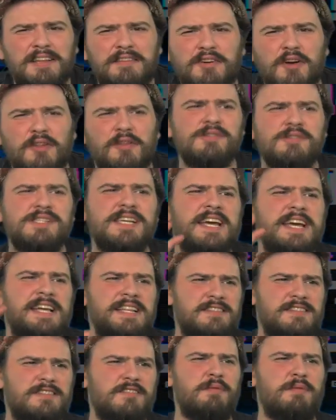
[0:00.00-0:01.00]
got loads of
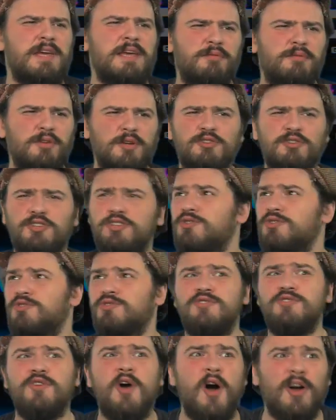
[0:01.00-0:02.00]
hints of people who should
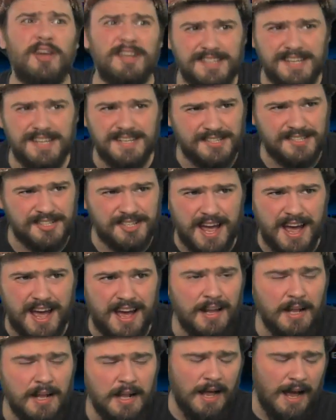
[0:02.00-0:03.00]
not exist
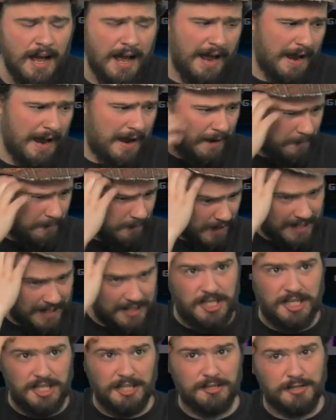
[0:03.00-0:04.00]
yet. Like the
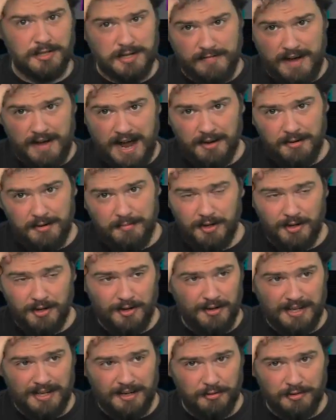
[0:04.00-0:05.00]
Children of Atom and
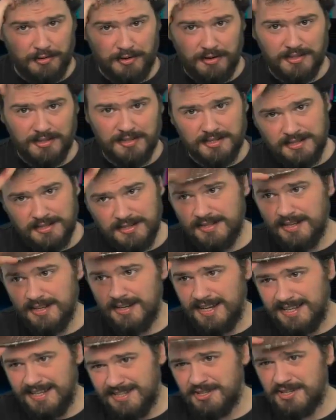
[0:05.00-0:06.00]
all that other nonsense. And
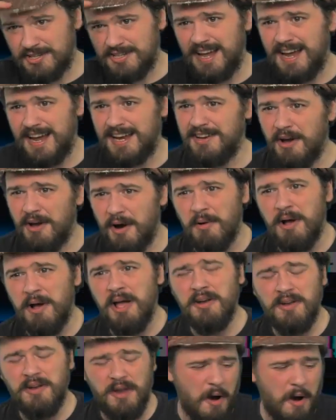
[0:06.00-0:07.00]
it's just like, no.
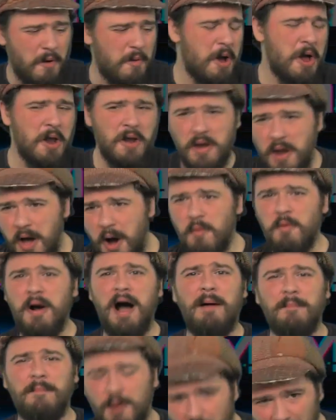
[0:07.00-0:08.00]

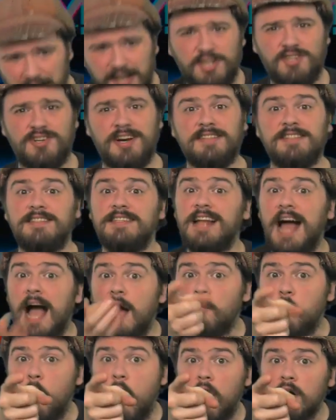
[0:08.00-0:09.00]
I'm not interested. I
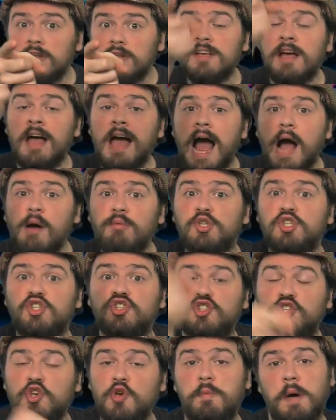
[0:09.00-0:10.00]
was
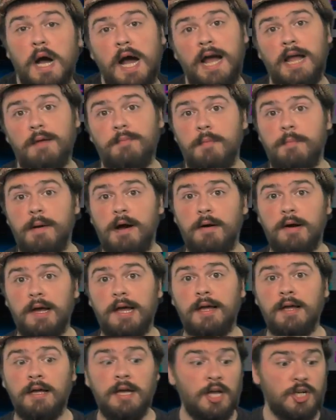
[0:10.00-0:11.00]
super hype about
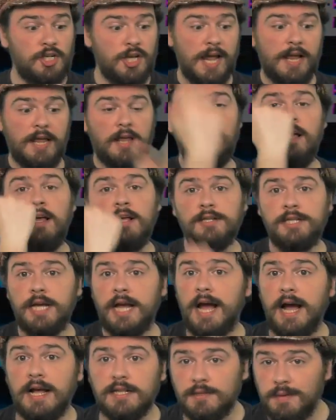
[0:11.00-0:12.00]
it. Check
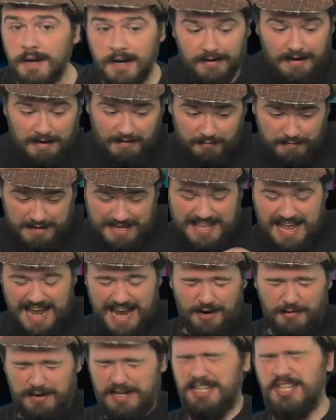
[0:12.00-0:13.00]
our Twitter. I've been there
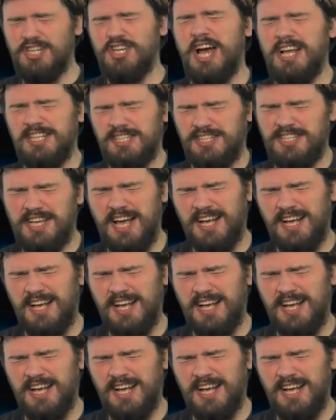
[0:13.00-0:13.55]
going, yes.